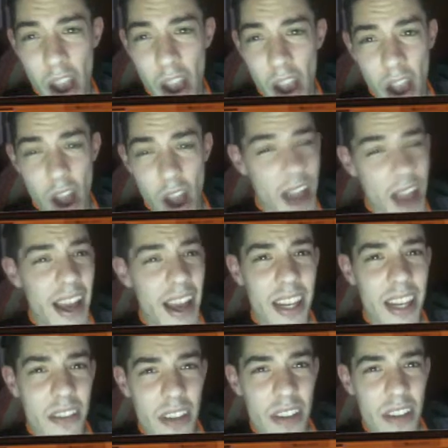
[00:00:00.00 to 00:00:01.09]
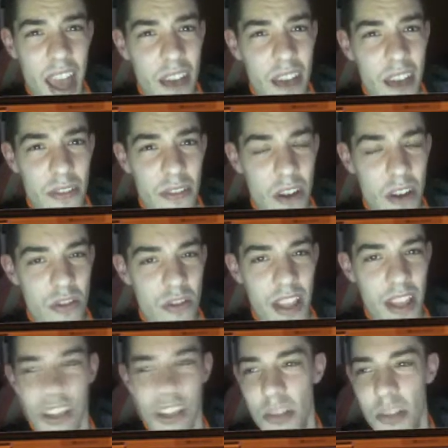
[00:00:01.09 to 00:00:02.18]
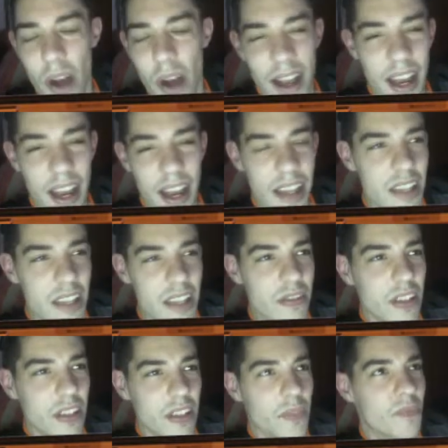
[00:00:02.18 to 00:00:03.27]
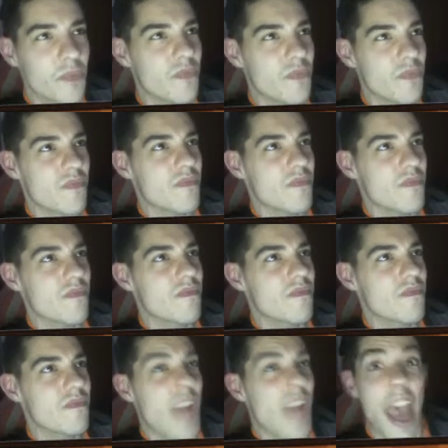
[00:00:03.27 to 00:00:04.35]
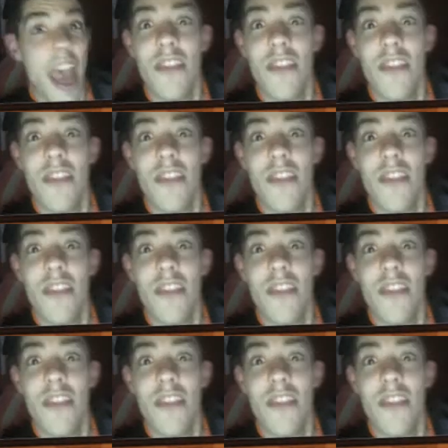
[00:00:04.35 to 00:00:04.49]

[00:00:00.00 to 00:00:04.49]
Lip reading: I can't even have a relationship. I can't even have a